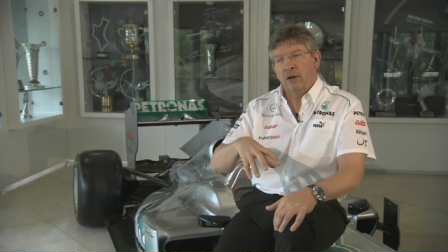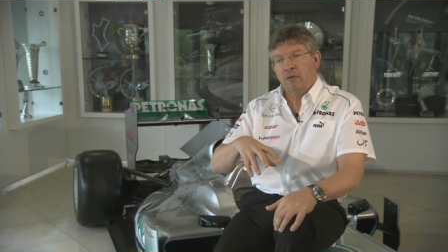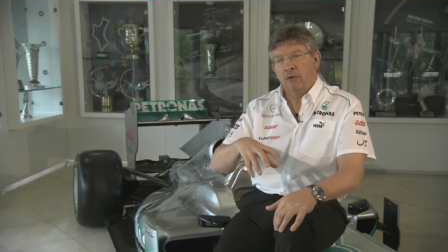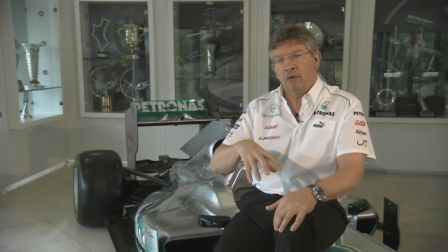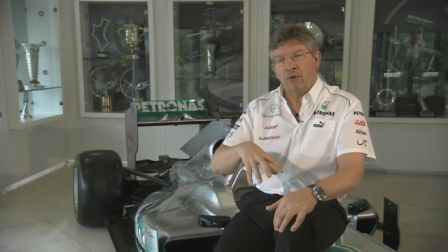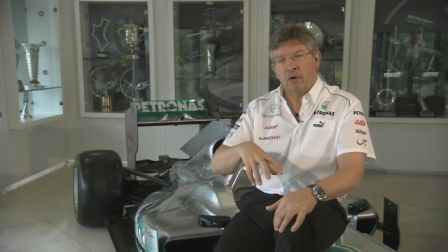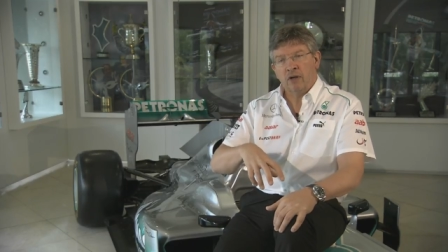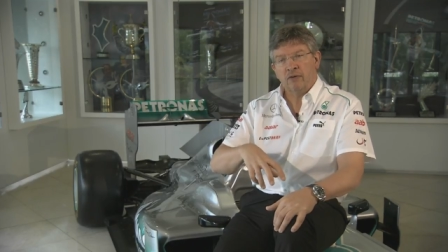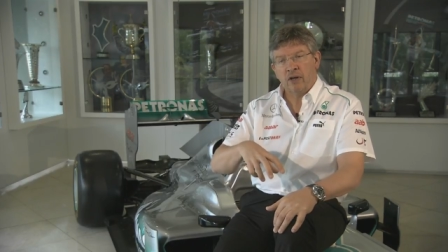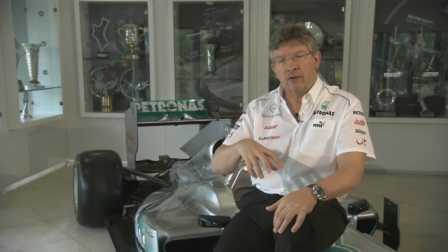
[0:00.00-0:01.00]

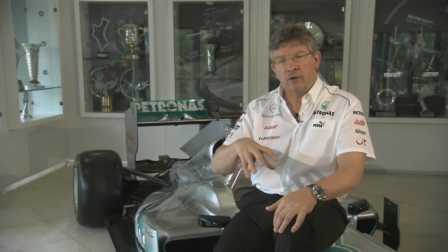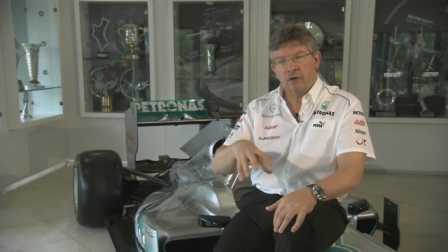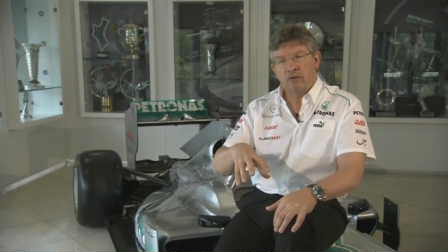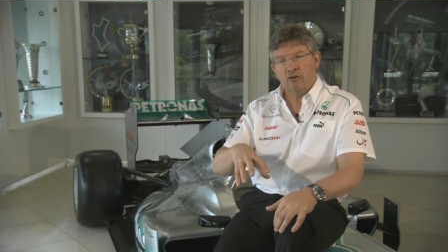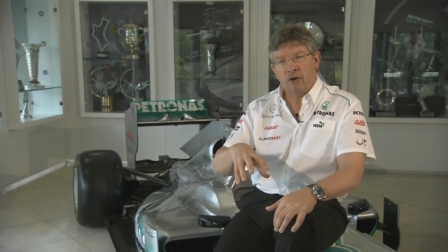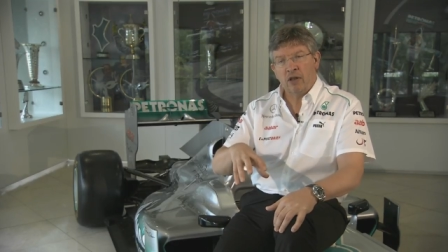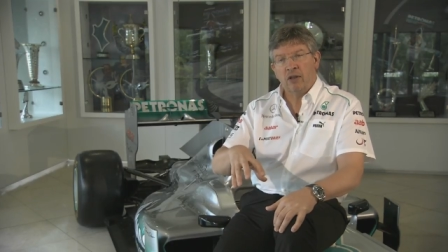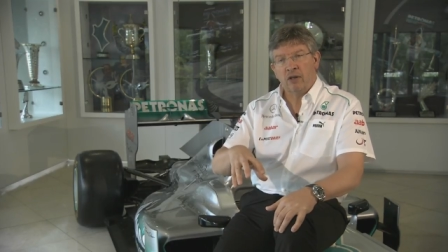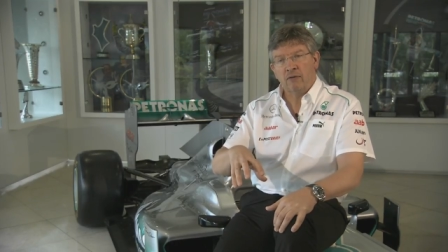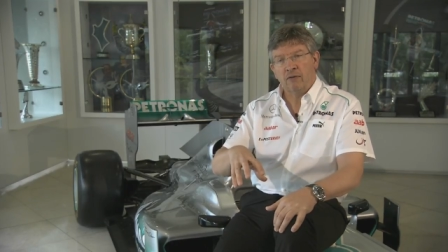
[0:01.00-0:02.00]
reorganization and
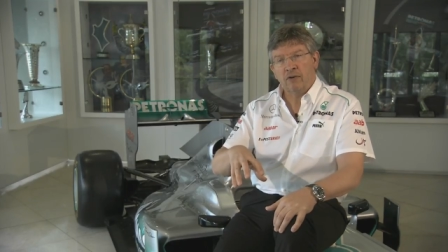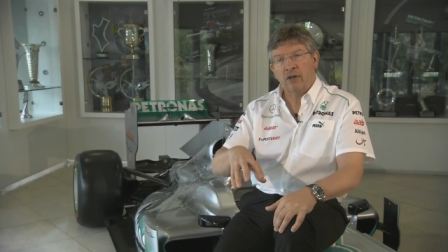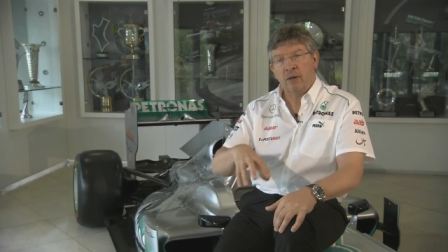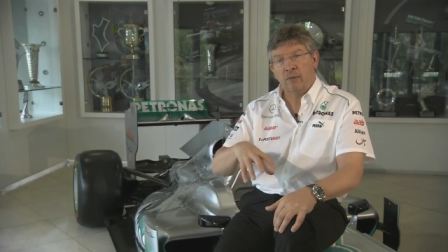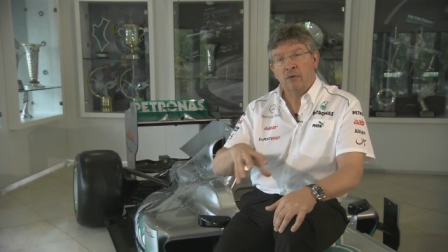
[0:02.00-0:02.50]
strengthening of the team